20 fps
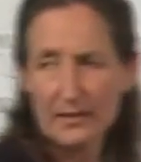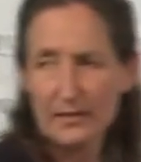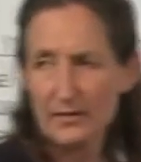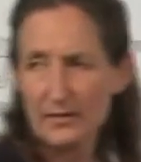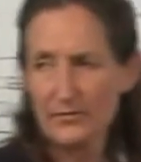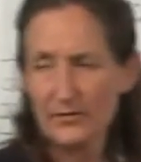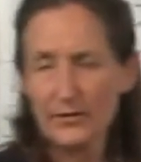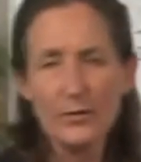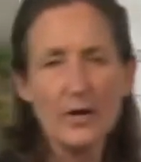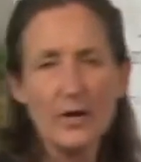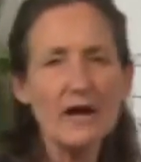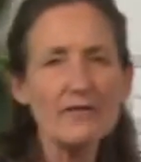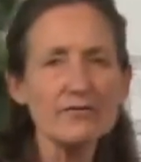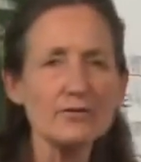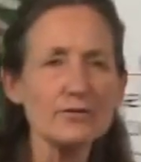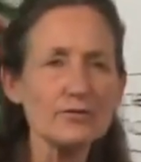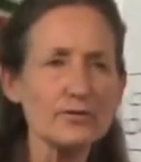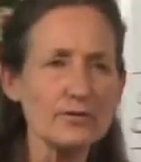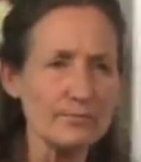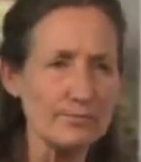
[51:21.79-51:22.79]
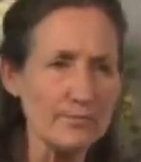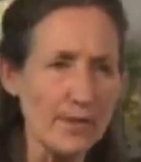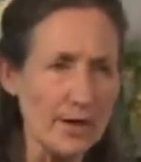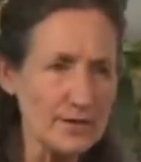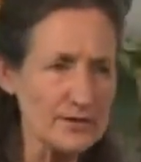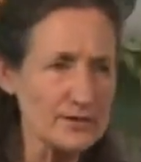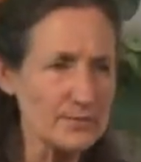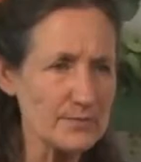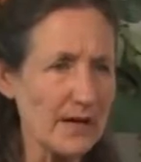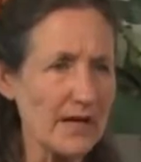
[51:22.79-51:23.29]
If you have a look at
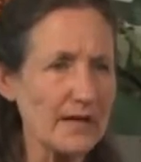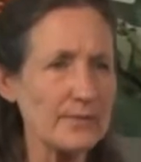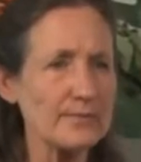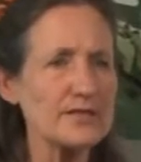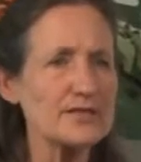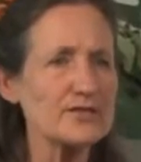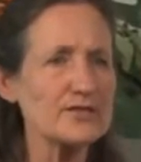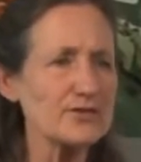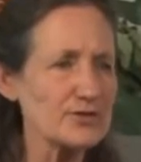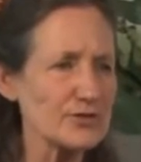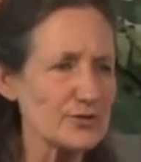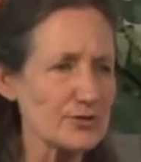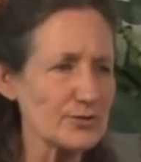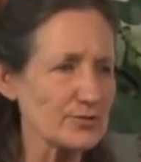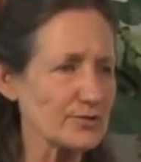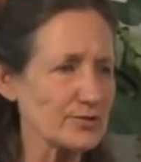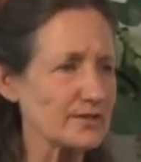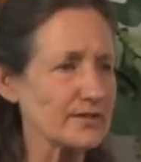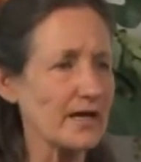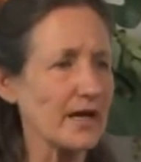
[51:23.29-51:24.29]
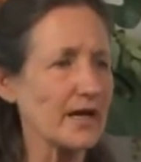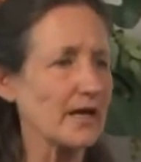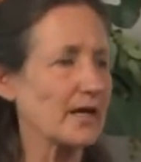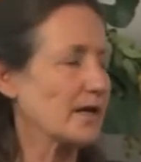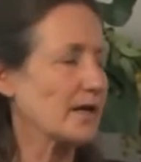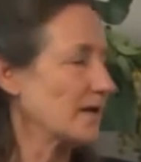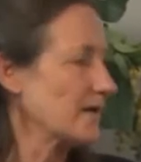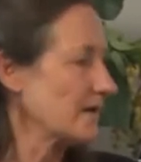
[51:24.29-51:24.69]
most babies and children, they